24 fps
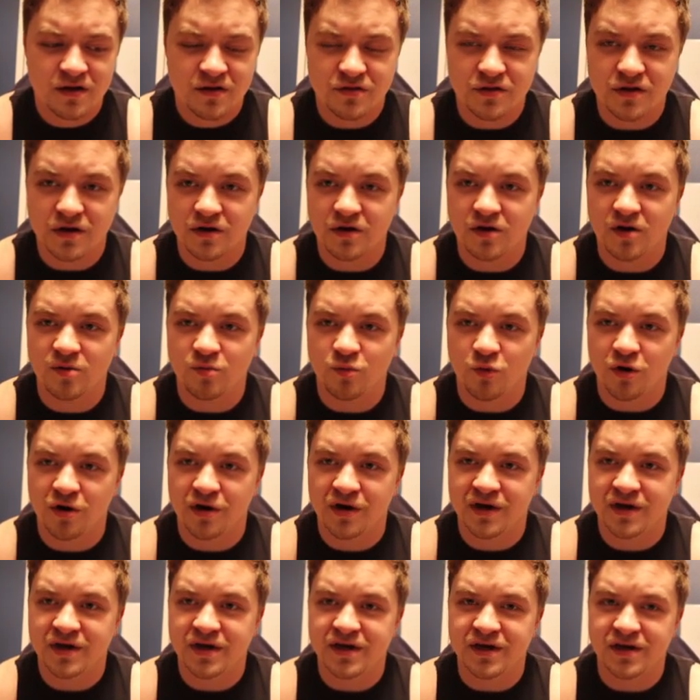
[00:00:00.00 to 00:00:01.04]
The good
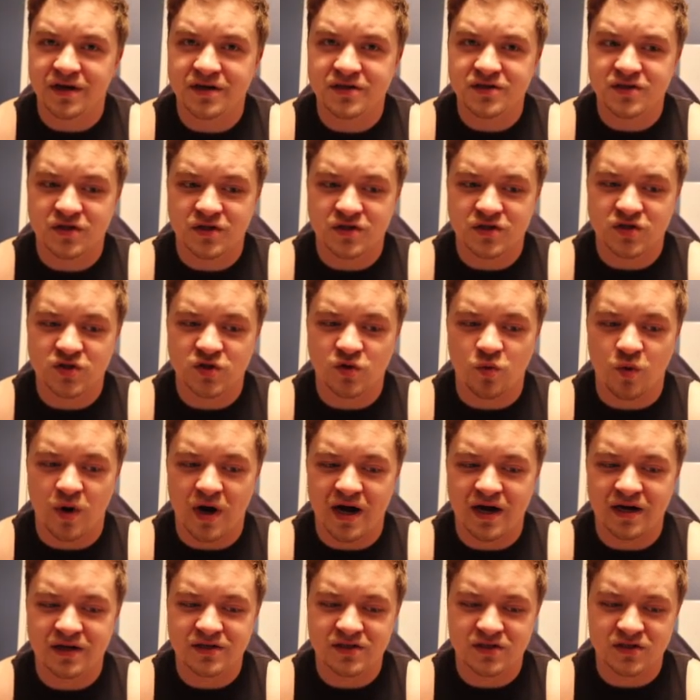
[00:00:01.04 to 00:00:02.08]
morning, it is a
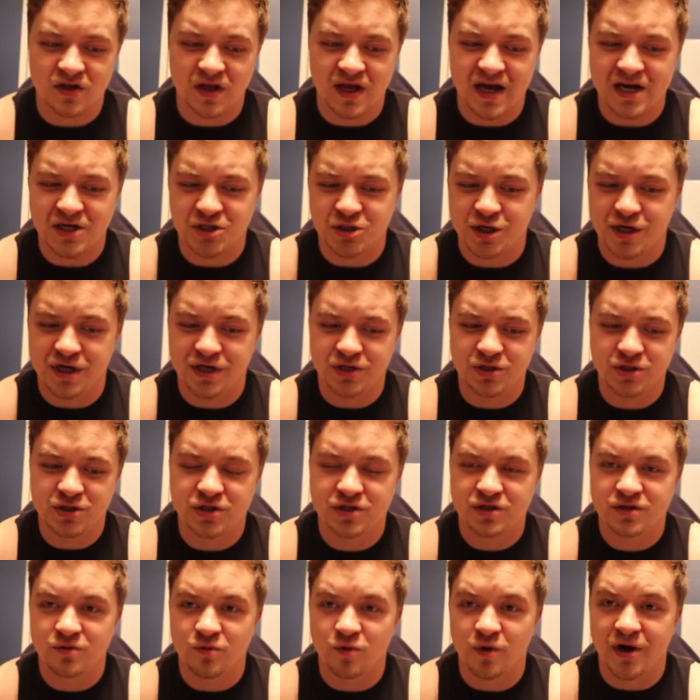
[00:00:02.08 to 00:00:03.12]
squat /
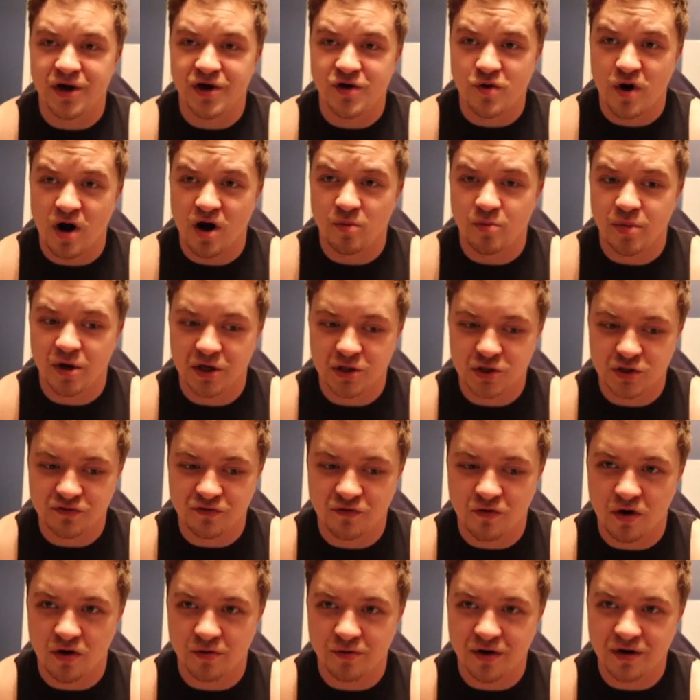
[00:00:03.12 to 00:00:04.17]
hinge where you are pitched
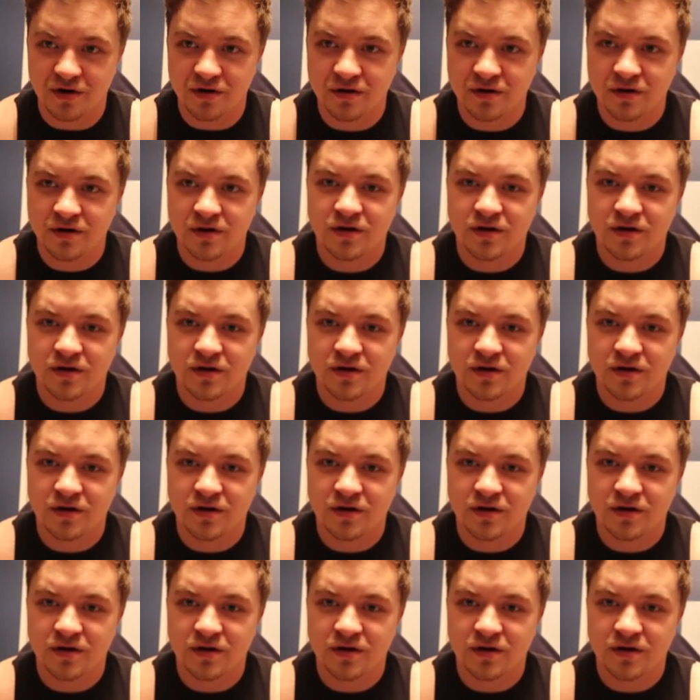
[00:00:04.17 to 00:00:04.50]
forward.